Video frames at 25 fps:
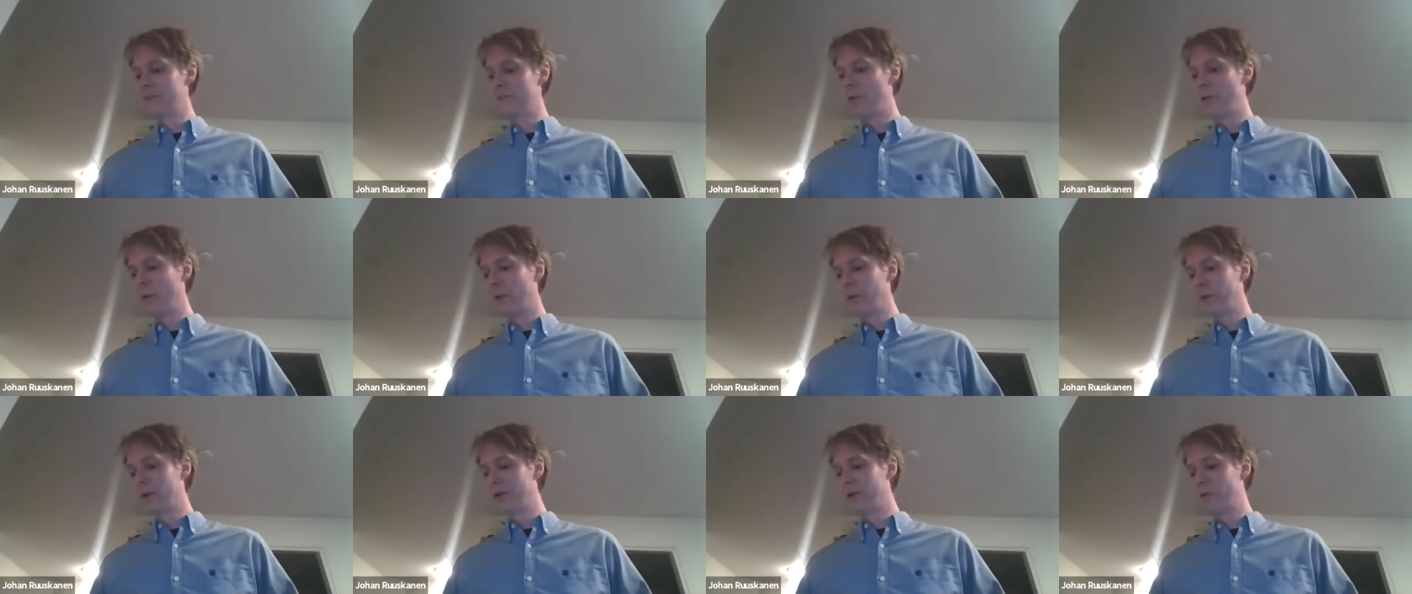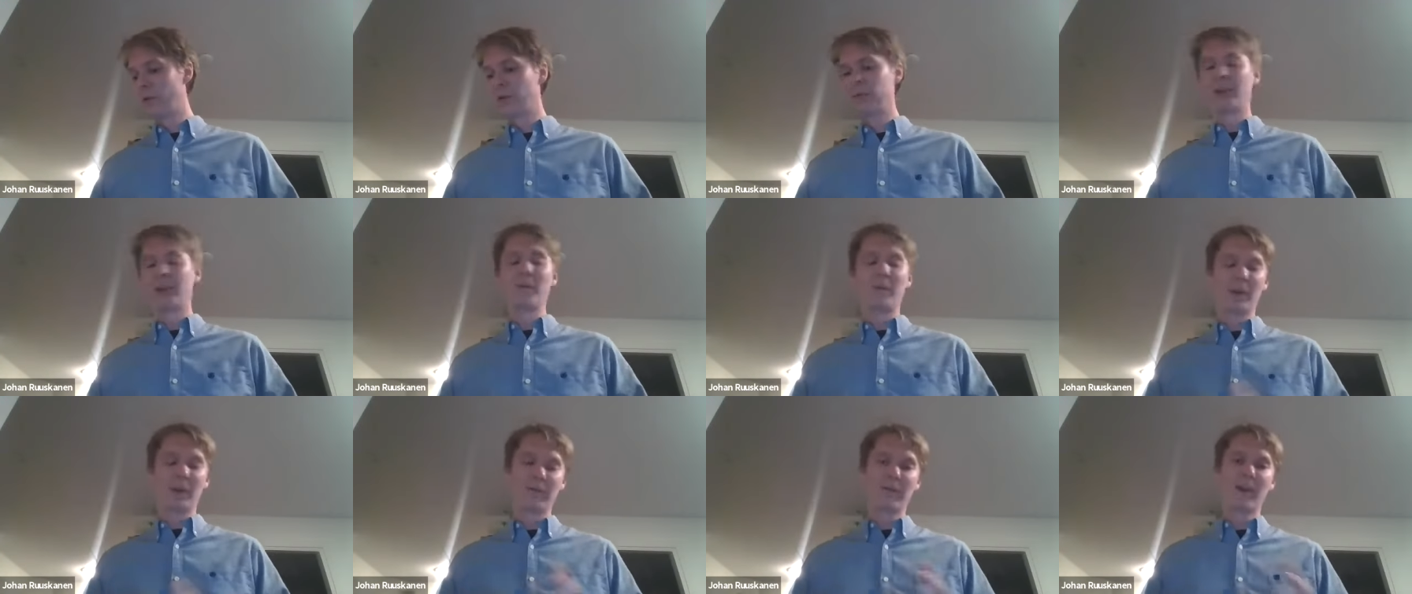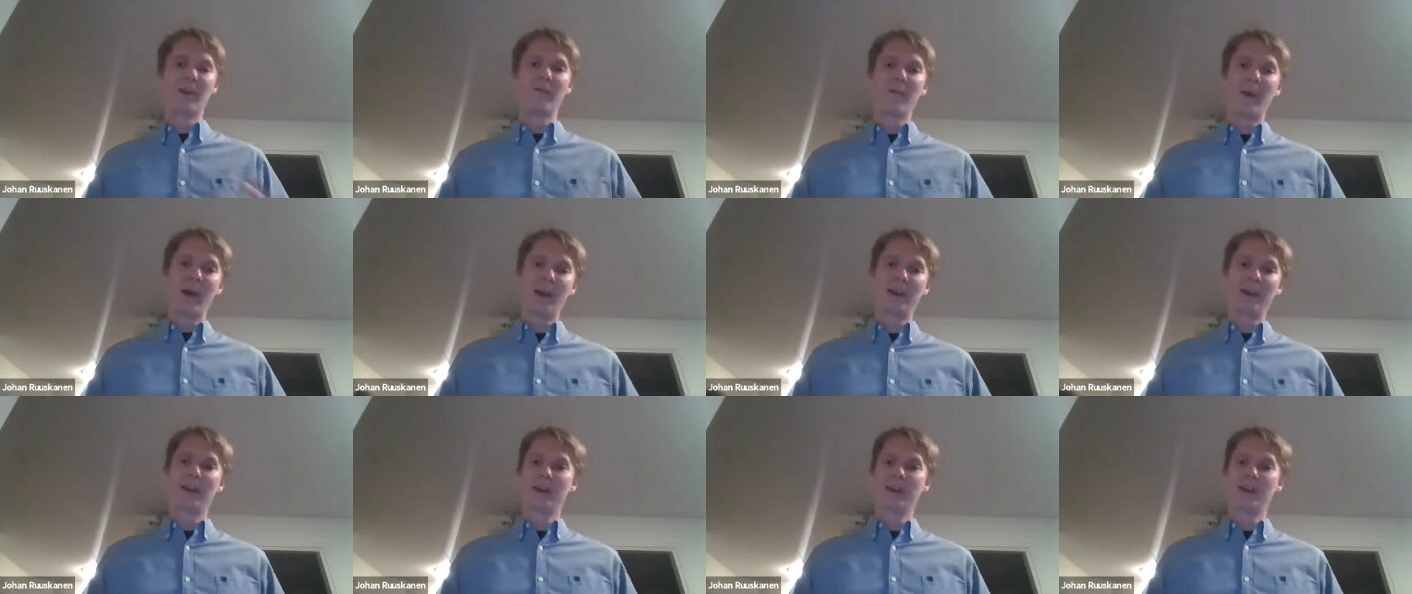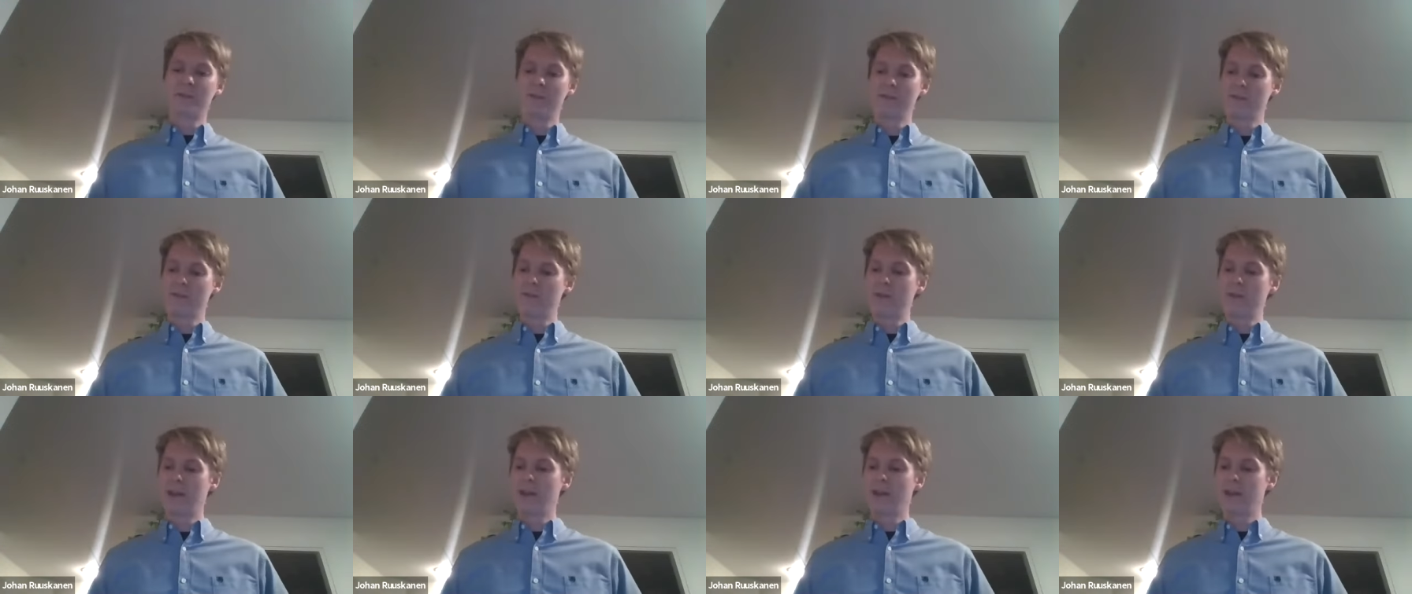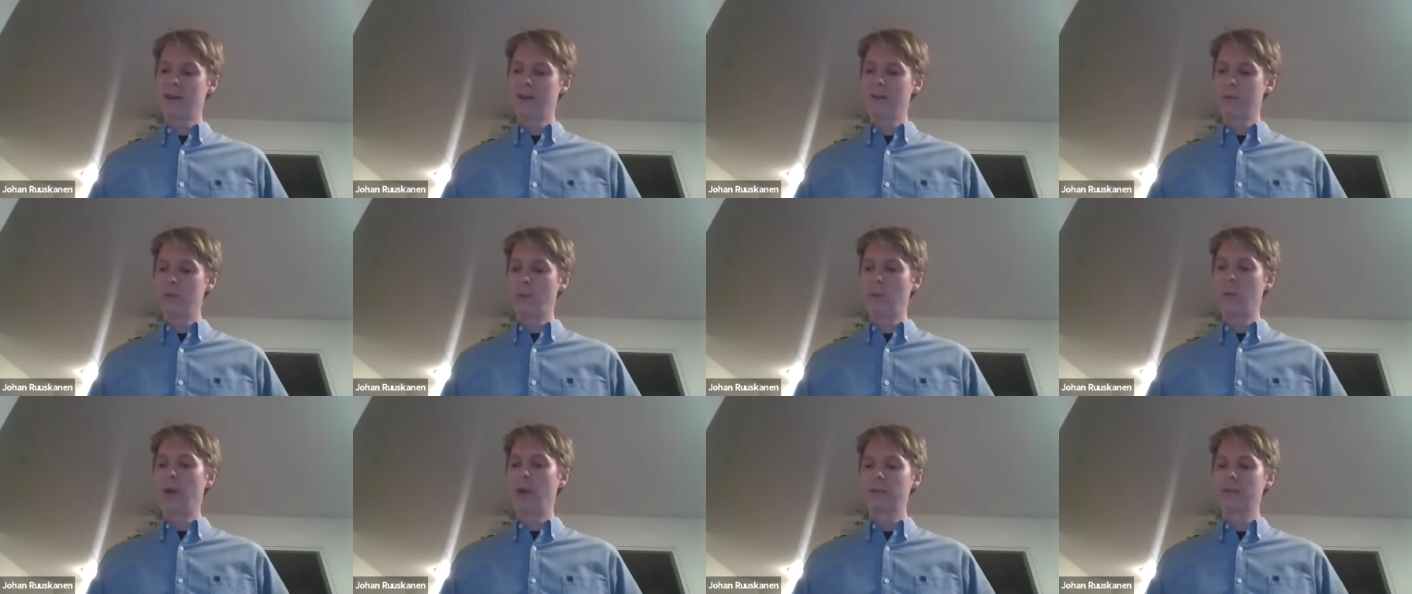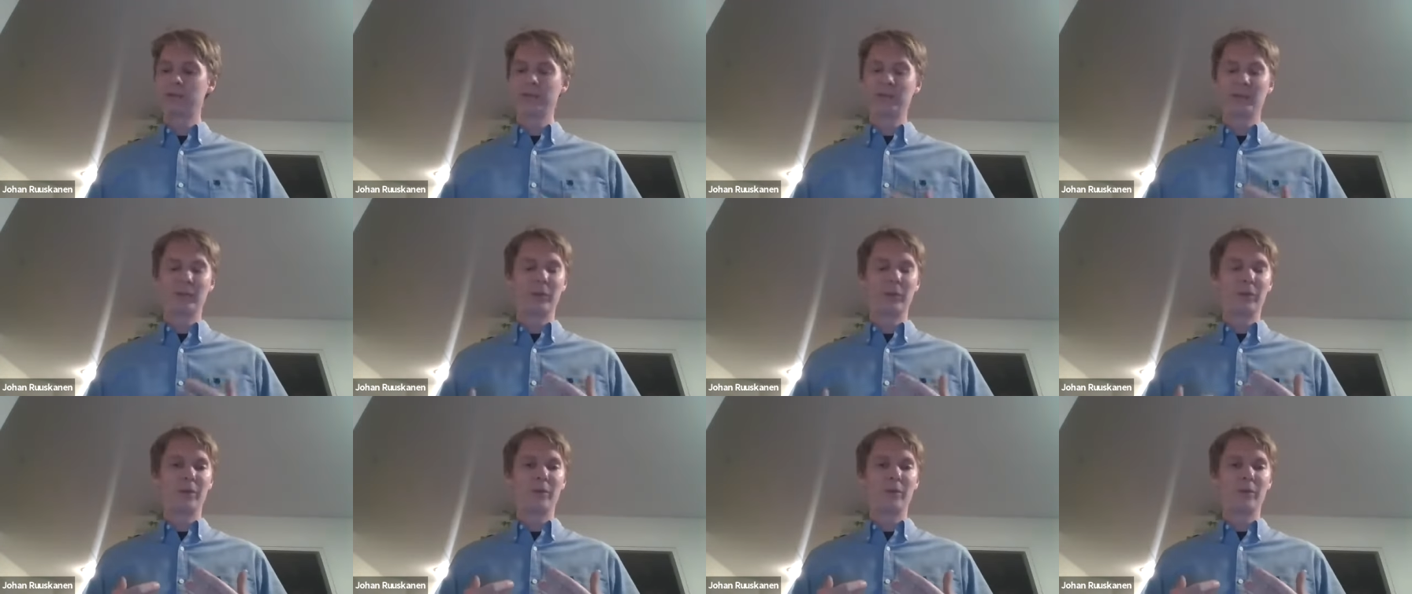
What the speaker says: For example, if you have many requests